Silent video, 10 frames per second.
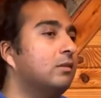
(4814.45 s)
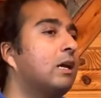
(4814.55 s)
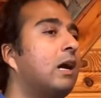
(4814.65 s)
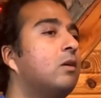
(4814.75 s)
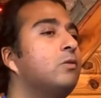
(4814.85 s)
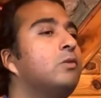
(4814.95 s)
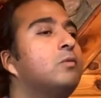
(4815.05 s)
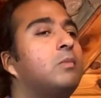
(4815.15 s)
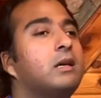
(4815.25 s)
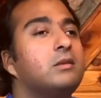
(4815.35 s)
Now
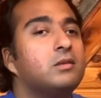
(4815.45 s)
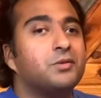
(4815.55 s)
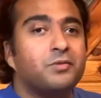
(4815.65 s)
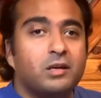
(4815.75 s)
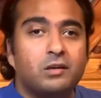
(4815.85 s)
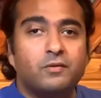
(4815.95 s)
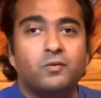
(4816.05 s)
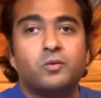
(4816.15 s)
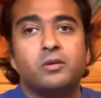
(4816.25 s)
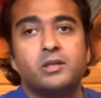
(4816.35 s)
your mind is ready
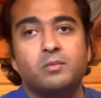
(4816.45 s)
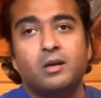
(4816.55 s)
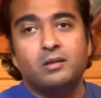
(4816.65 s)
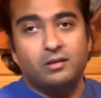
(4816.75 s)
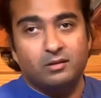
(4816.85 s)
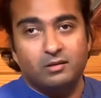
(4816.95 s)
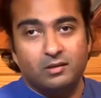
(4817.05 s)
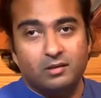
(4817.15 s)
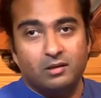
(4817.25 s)
for samadhi,